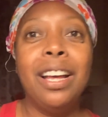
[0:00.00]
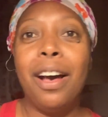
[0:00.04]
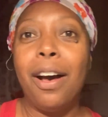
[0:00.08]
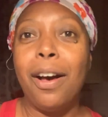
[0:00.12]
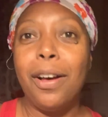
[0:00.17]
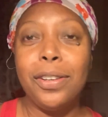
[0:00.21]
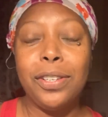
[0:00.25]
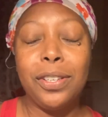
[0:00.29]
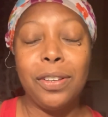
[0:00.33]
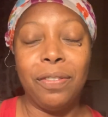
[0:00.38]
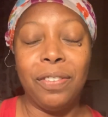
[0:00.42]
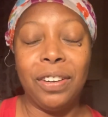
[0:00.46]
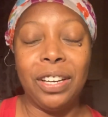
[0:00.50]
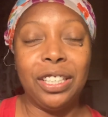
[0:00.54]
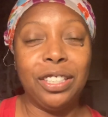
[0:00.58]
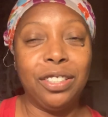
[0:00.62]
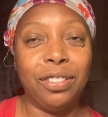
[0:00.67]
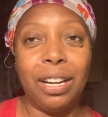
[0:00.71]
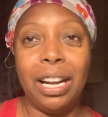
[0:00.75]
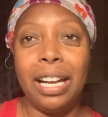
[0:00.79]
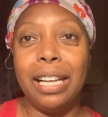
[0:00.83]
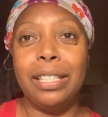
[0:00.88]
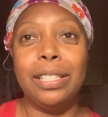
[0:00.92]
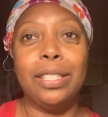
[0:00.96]
Also very
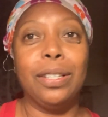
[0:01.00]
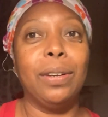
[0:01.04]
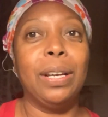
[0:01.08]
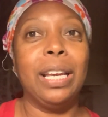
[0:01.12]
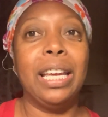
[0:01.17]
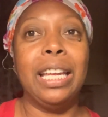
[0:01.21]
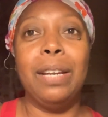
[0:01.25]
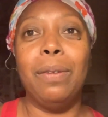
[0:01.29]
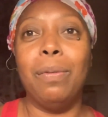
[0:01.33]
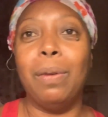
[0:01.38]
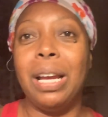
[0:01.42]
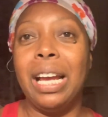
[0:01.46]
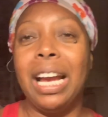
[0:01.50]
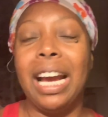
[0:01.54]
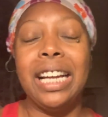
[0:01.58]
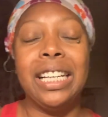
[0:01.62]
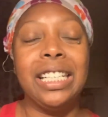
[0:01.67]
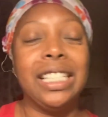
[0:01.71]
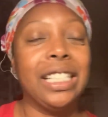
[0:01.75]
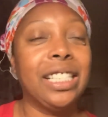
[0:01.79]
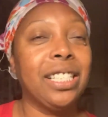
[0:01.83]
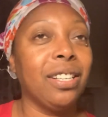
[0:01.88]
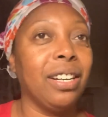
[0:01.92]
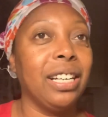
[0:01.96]
drying. So anyway, I
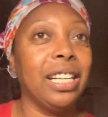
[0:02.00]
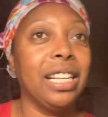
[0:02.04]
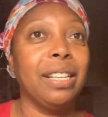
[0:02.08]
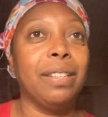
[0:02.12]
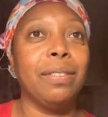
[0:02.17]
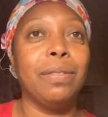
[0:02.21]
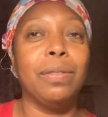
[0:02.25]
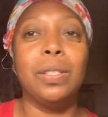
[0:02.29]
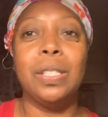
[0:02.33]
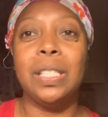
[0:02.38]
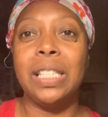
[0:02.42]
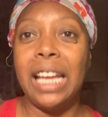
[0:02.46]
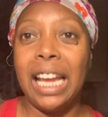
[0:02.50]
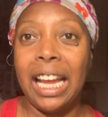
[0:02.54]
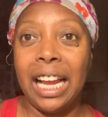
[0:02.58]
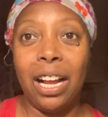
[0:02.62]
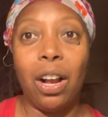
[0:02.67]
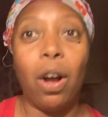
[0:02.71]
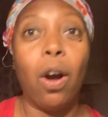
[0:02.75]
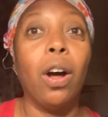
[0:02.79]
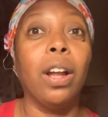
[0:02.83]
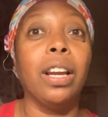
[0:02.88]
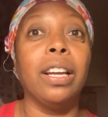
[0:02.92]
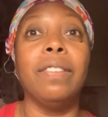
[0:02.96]
just started saying
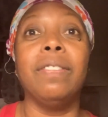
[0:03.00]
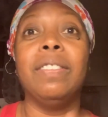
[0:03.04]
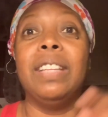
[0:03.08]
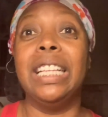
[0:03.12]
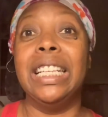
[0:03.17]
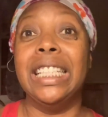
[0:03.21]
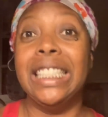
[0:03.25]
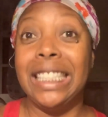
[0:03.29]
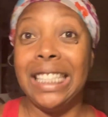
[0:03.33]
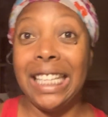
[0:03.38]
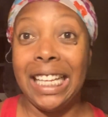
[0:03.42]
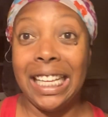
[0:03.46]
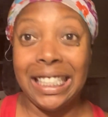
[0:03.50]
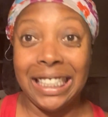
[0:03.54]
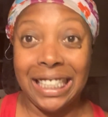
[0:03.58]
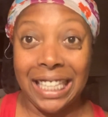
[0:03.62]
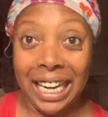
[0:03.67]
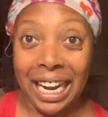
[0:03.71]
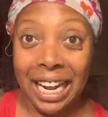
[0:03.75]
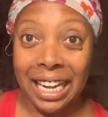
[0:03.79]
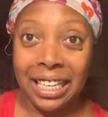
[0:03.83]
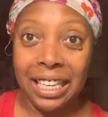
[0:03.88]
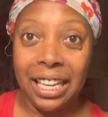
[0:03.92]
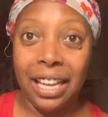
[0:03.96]
all of these things that
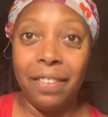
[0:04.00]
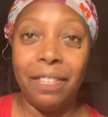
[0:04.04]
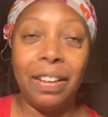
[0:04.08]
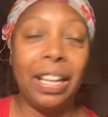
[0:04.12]
I love.